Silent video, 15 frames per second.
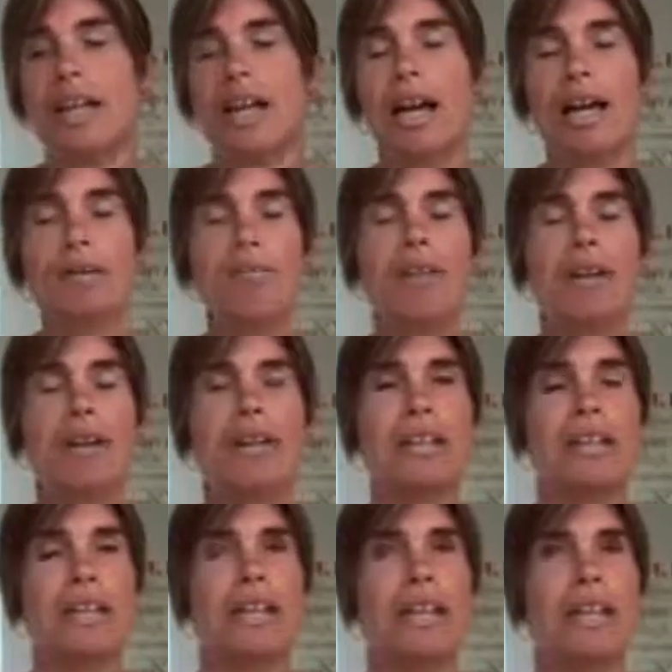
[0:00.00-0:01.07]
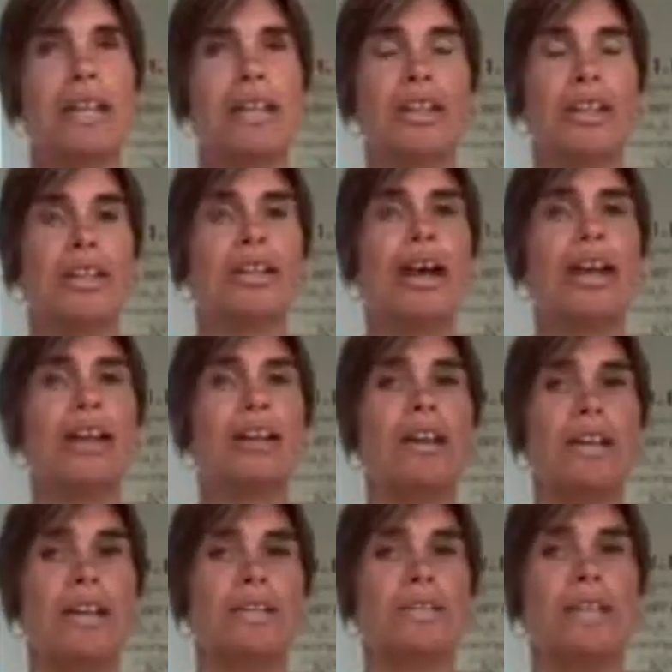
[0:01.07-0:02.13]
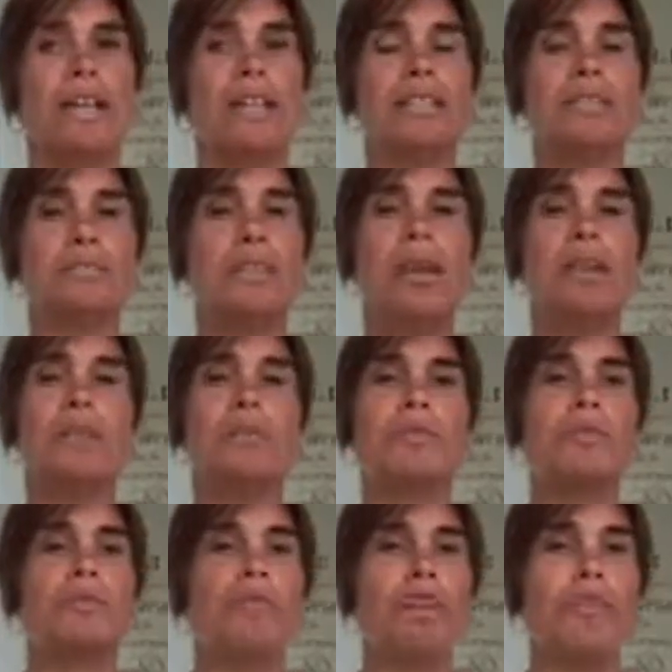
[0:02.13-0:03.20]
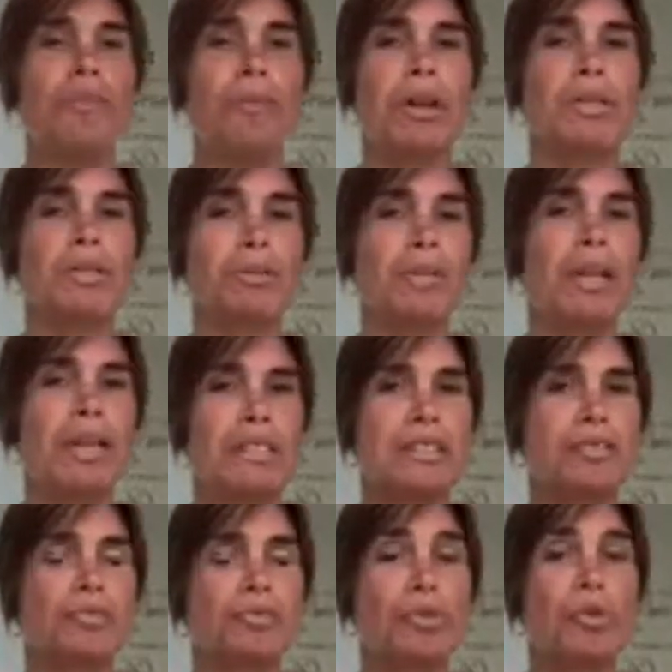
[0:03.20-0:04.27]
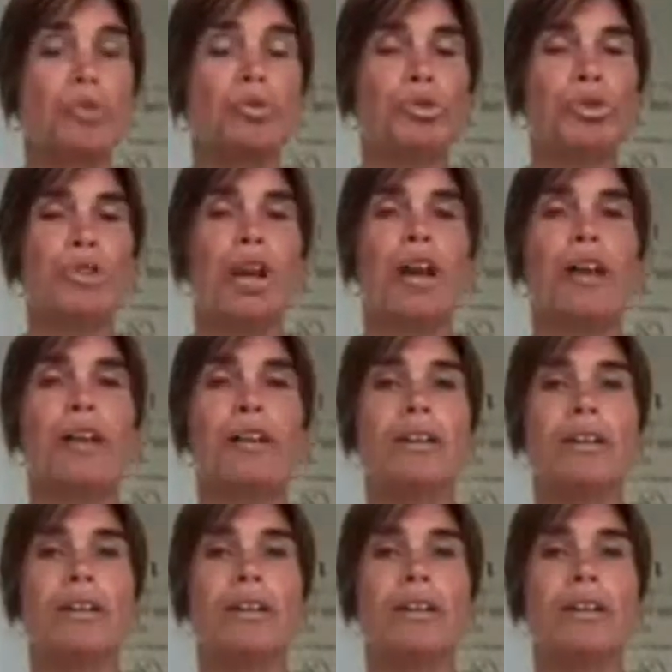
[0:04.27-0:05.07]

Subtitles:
my, and like I said, mine was very much a place of torture.